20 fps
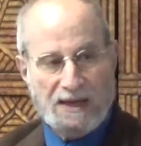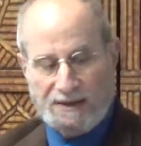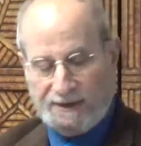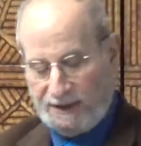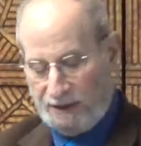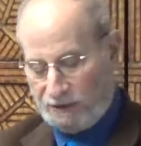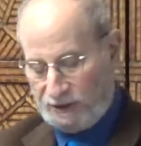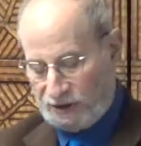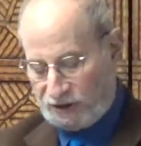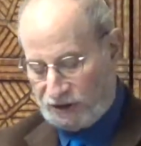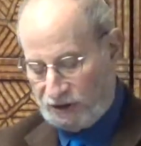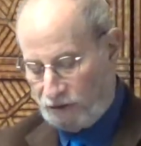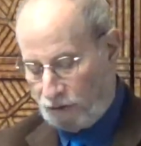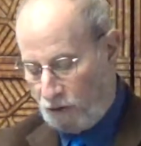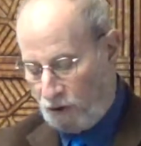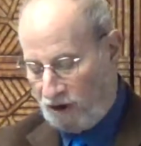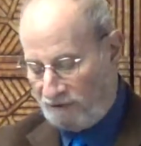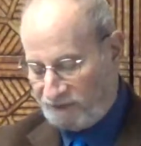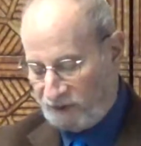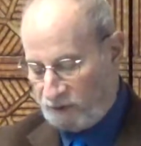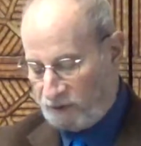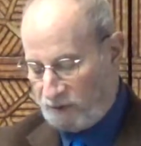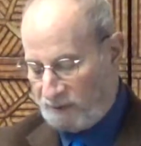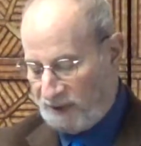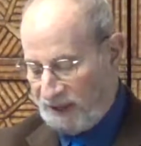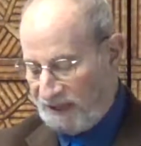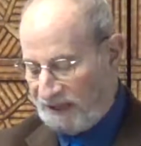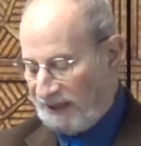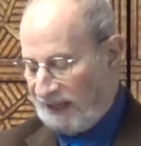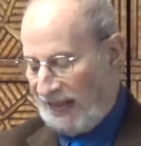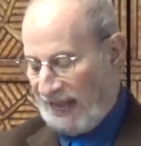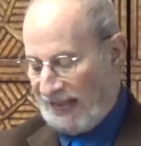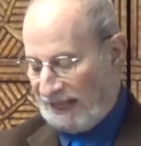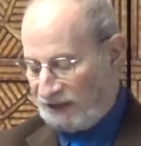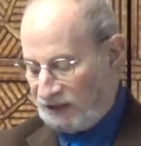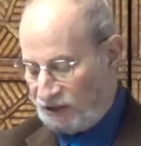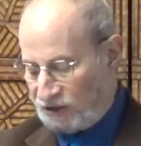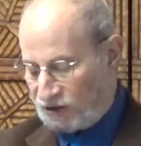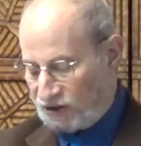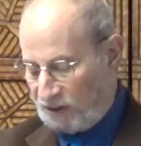There is an often repeated
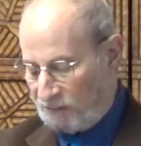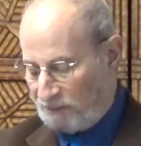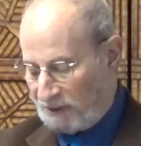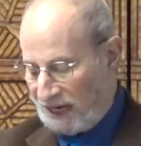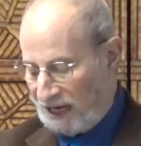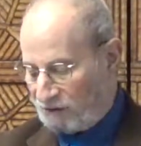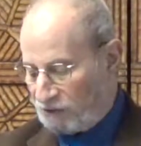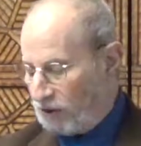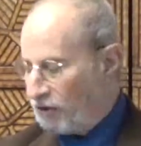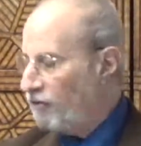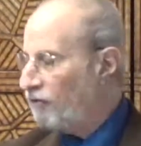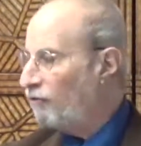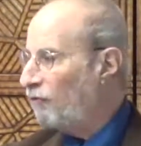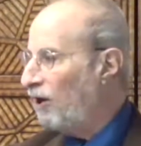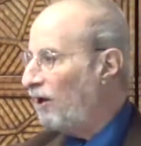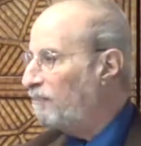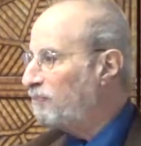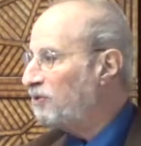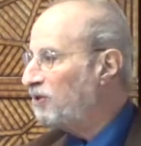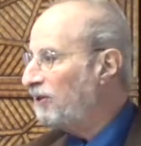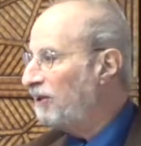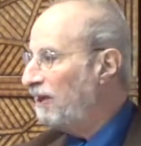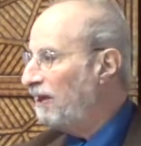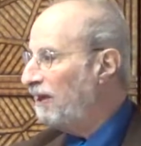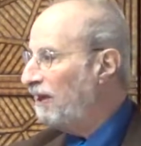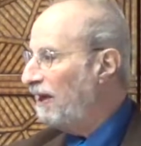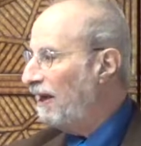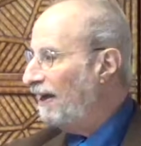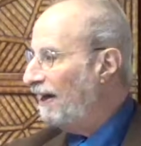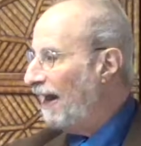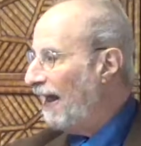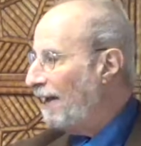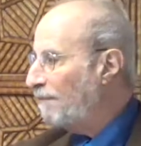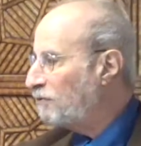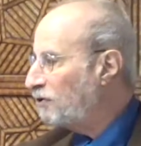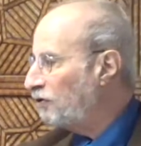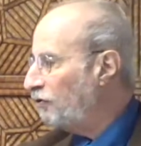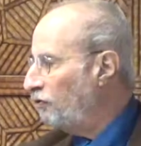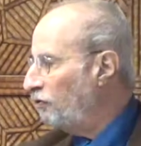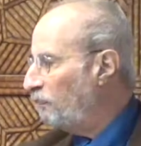adage that power corrupts, and
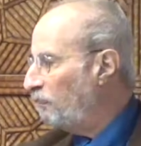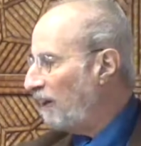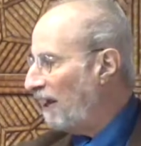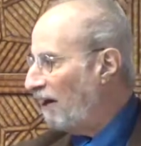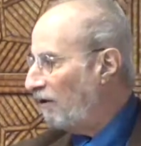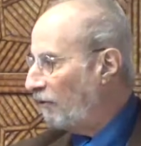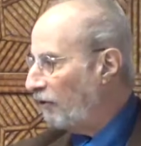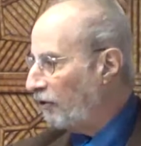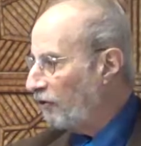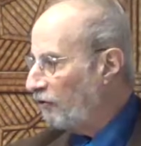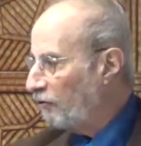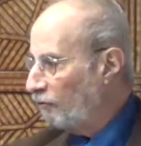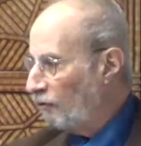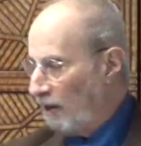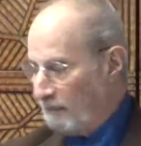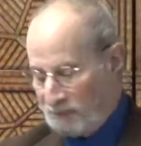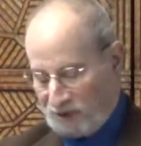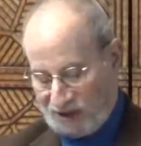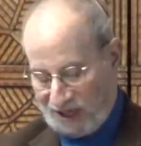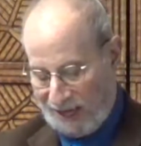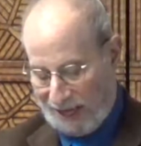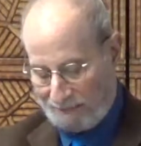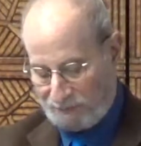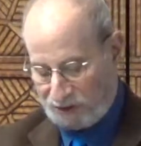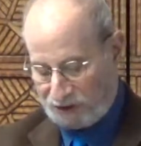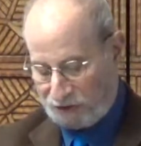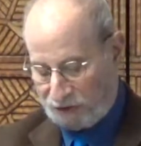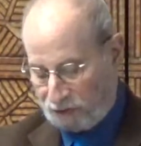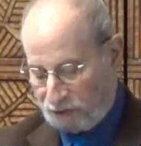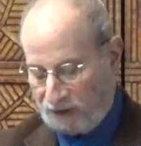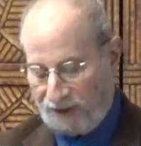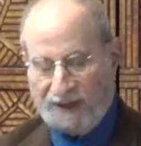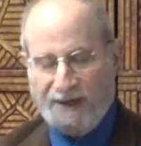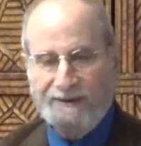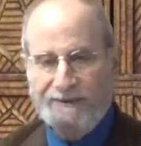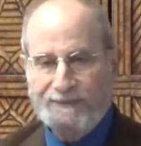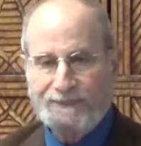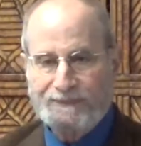absolute power corrupts absolutely.